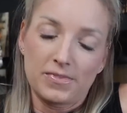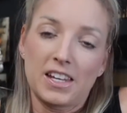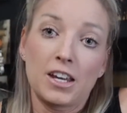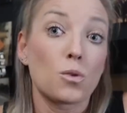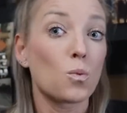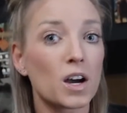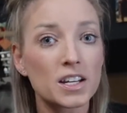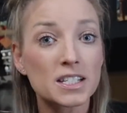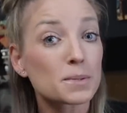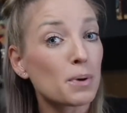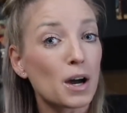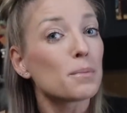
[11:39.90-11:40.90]
it
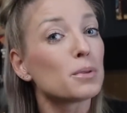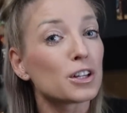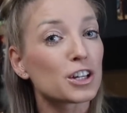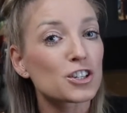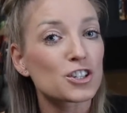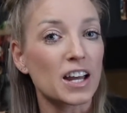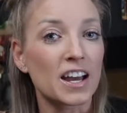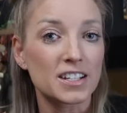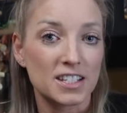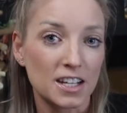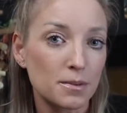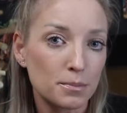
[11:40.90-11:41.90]
was published
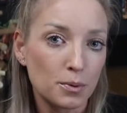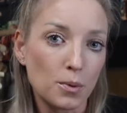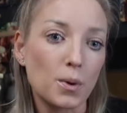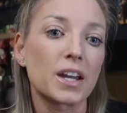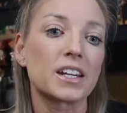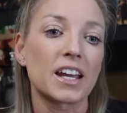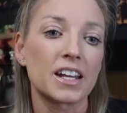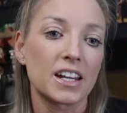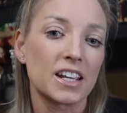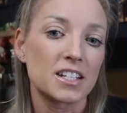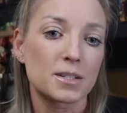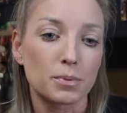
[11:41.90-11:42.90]
at some point and
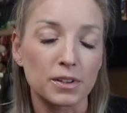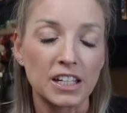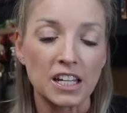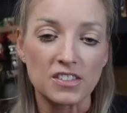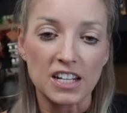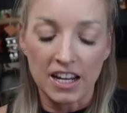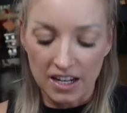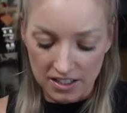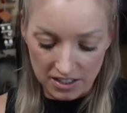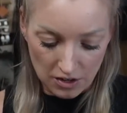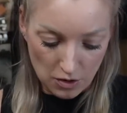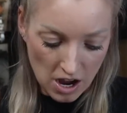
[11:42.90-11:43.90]
is believed.
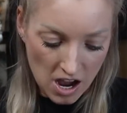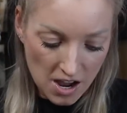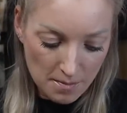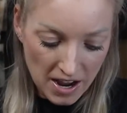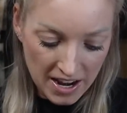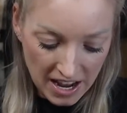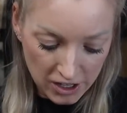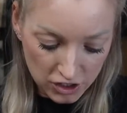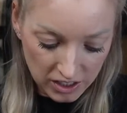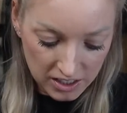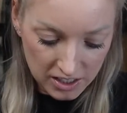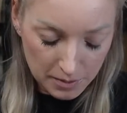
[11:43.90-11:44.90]
And I
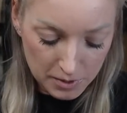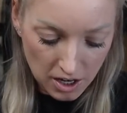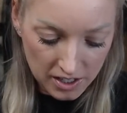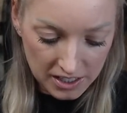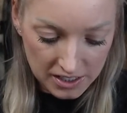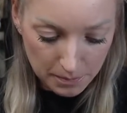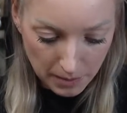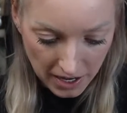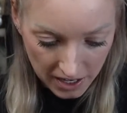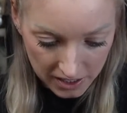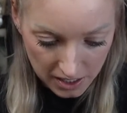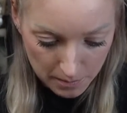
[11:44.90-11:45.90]
actually ended up talking to
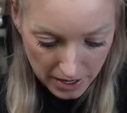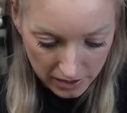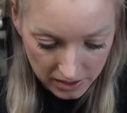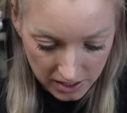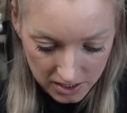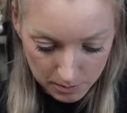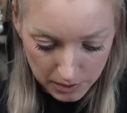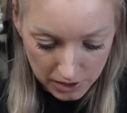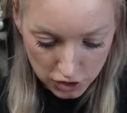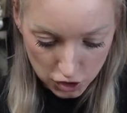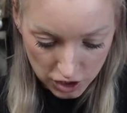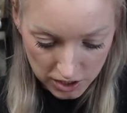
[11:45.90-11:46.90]
Patty about this
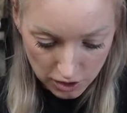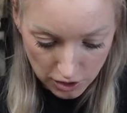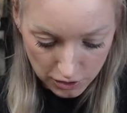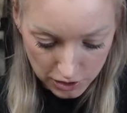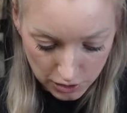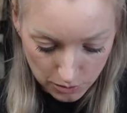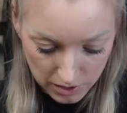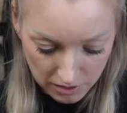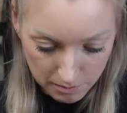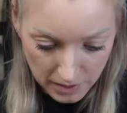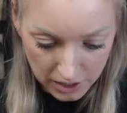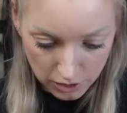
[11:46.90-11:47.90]
because she's also one
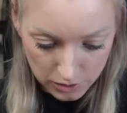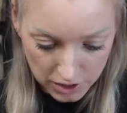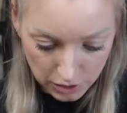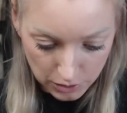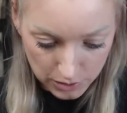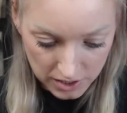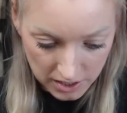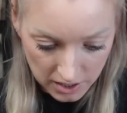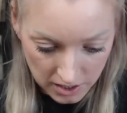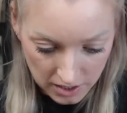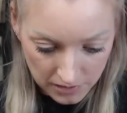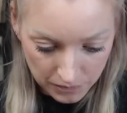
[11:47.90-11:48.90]
of my go-tos.
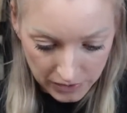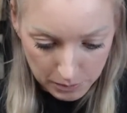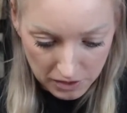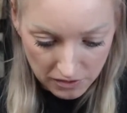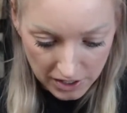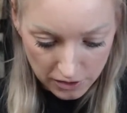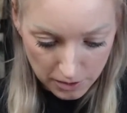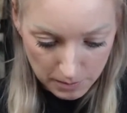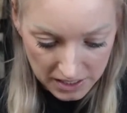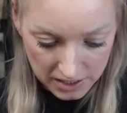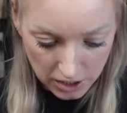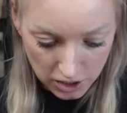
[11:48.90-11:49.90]
Let me find her
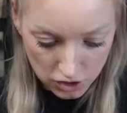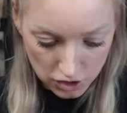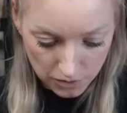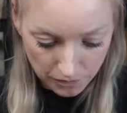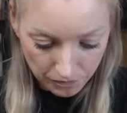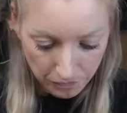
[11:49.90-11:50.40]
message.